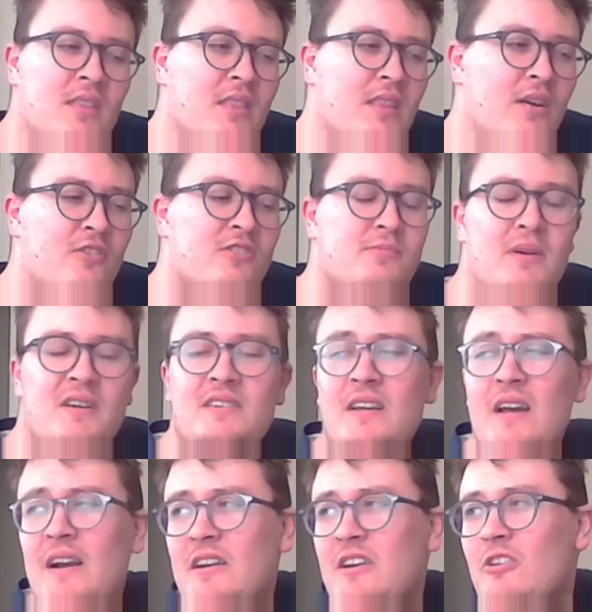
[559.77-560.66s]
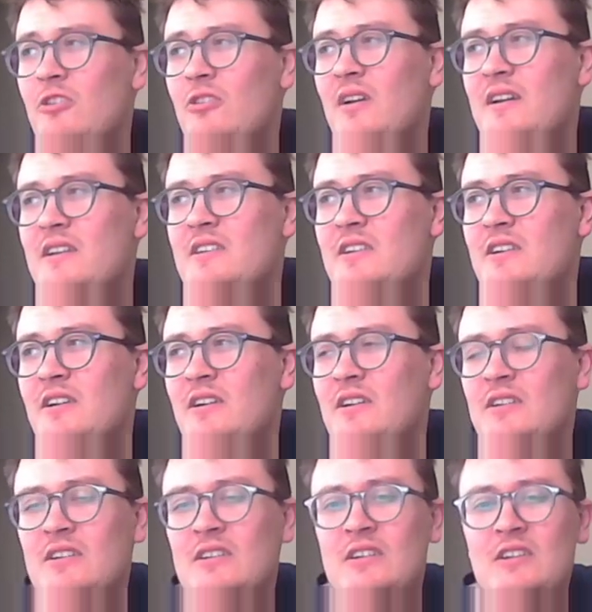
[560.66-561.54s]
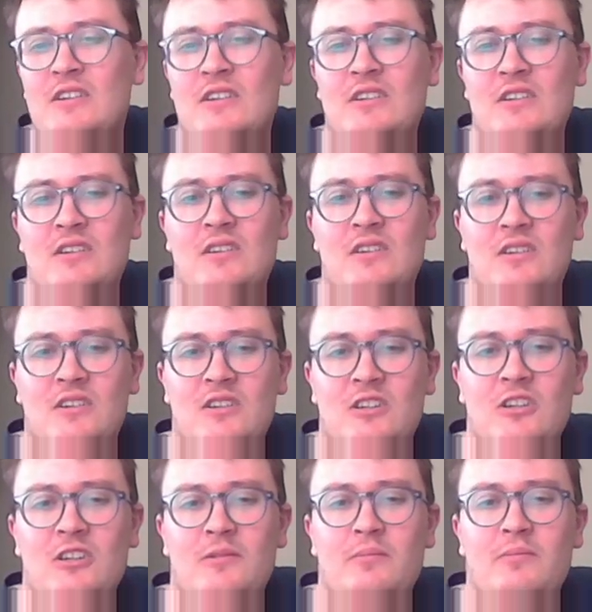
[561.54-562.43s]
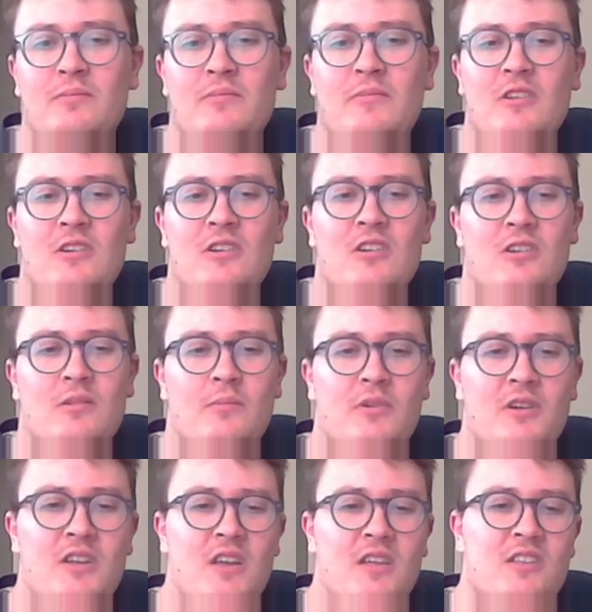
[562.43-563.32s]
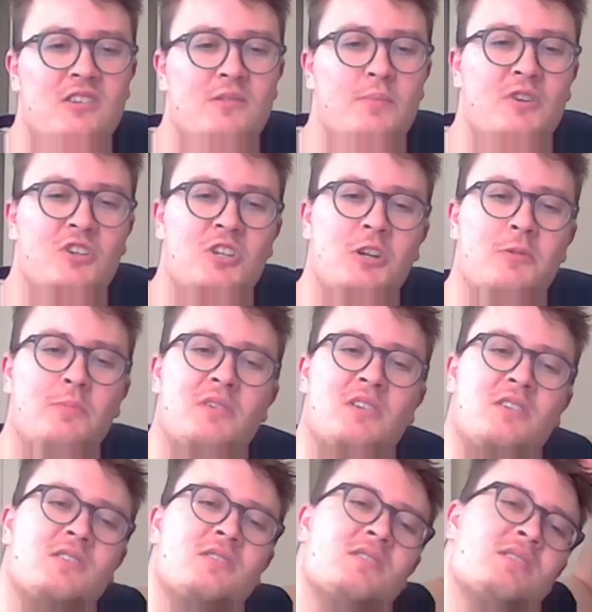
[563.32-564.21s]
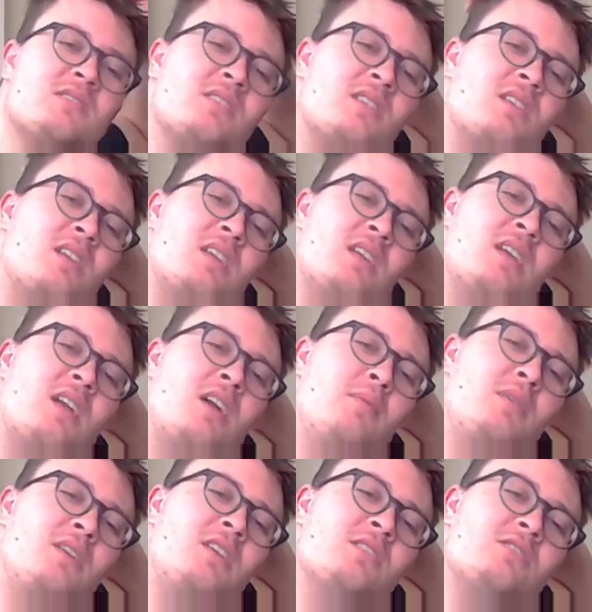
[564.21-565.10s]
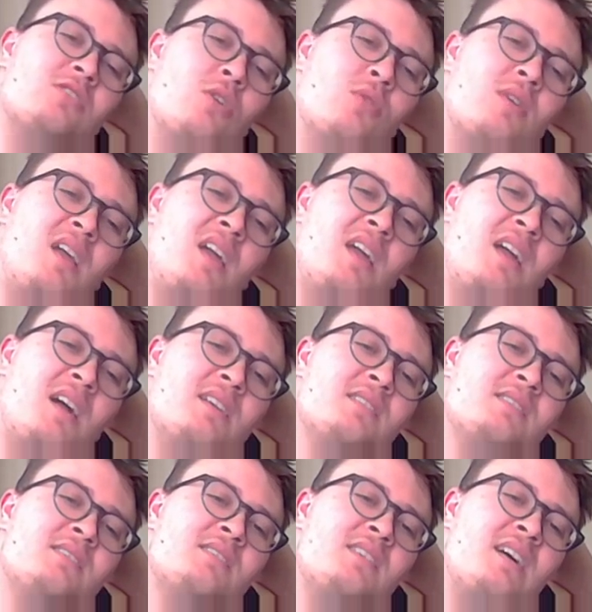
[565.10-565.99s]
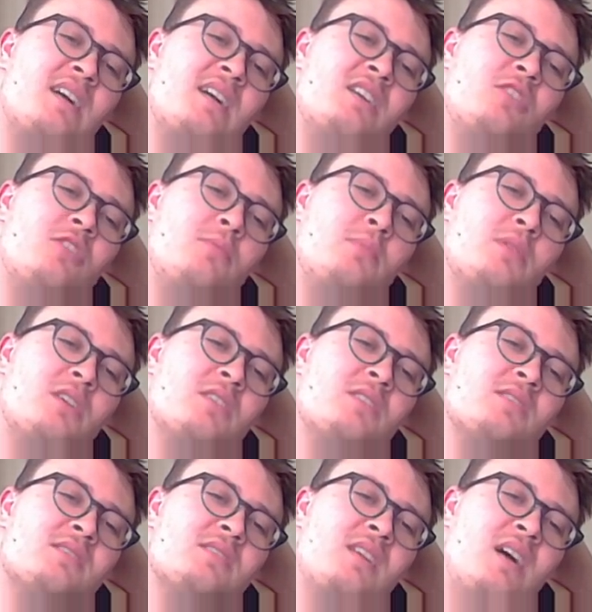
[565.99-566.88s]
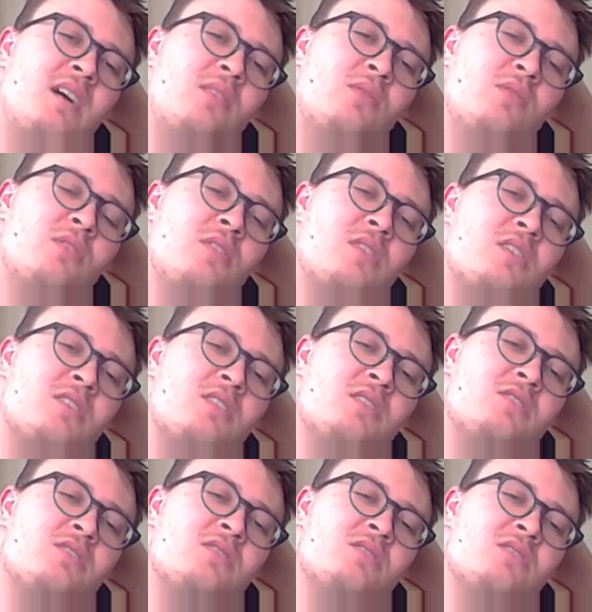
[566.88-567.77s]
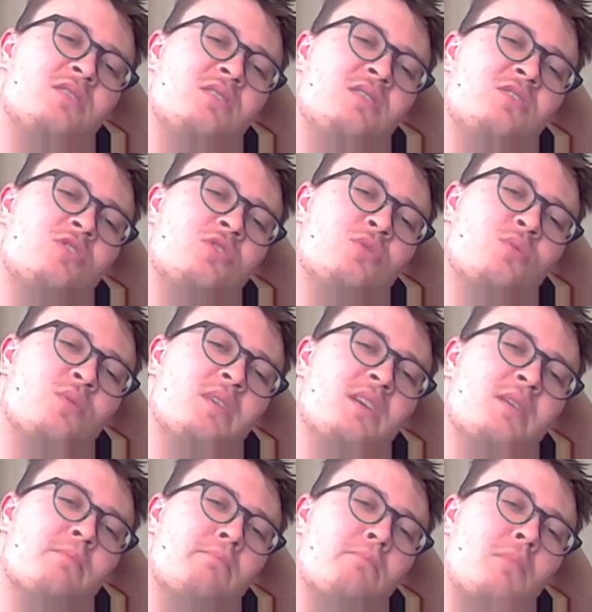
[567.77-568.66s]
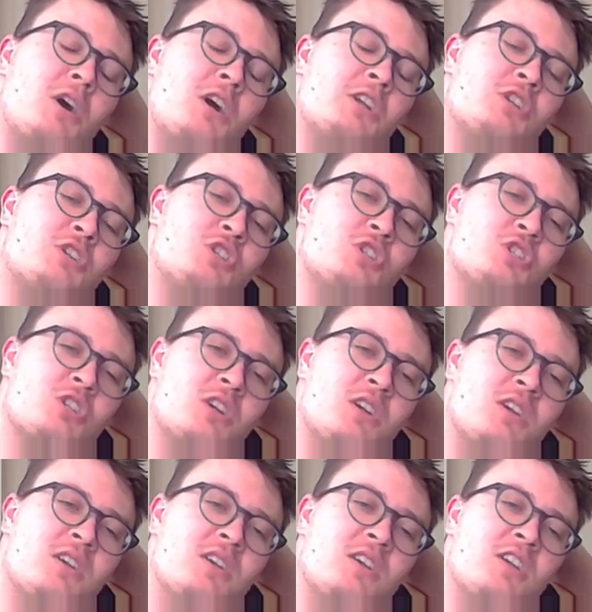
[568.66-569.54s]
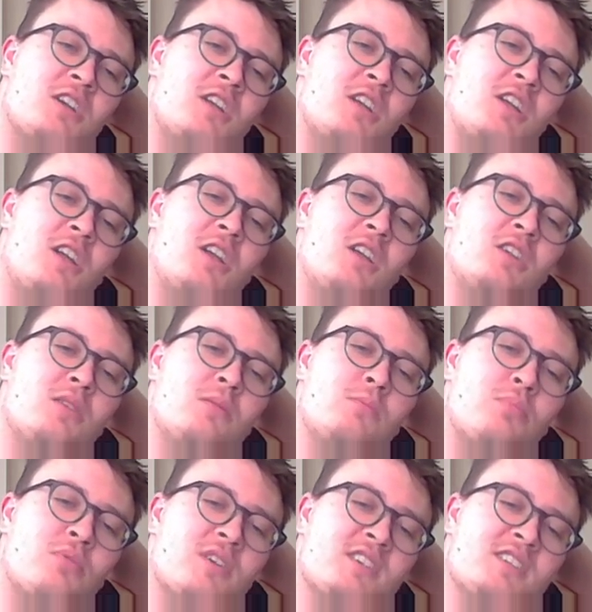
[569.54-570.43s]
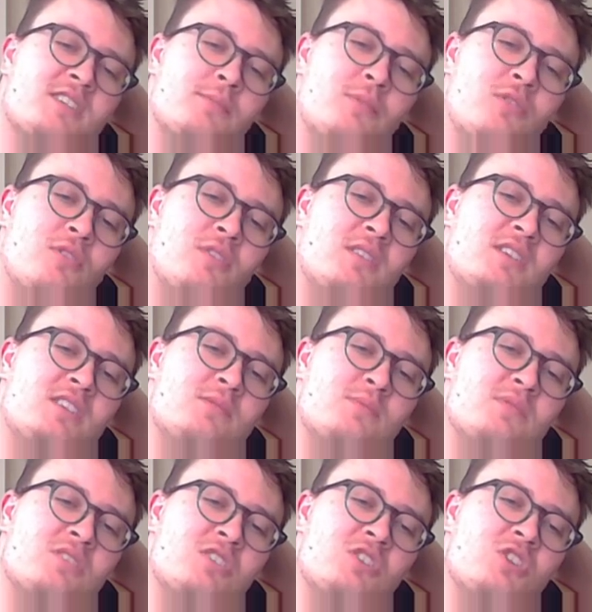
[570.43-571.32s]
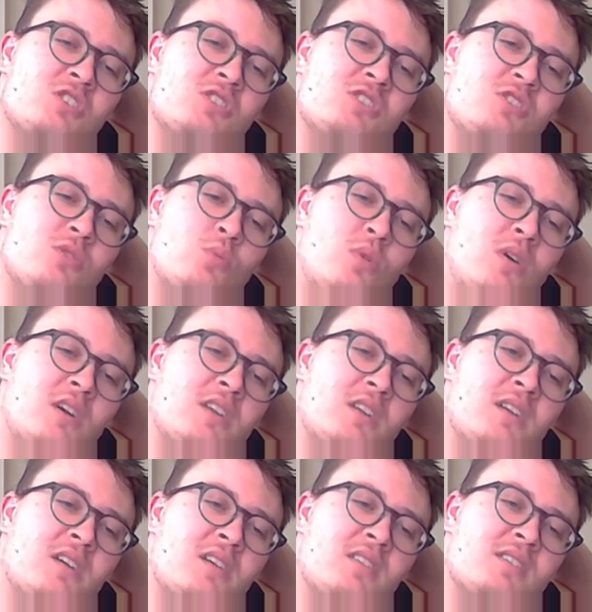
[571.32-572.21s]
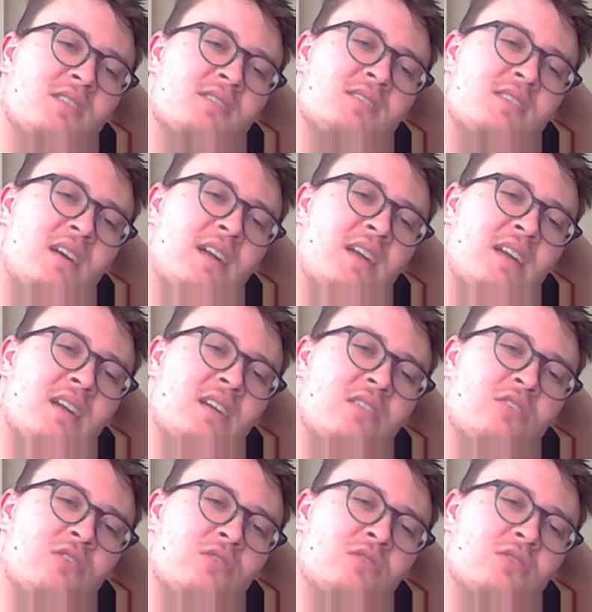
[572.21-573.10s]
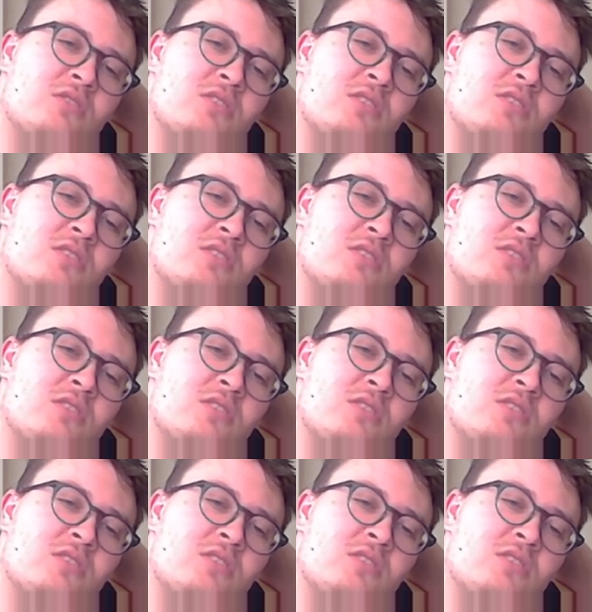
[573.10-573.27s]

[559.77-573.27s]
That was my tactical idea. Um, but yeah, this bishop is, I mean, it's okay on this diagonal, but it's not really doing much. And in principle, in these positions, you want it on this diagonal.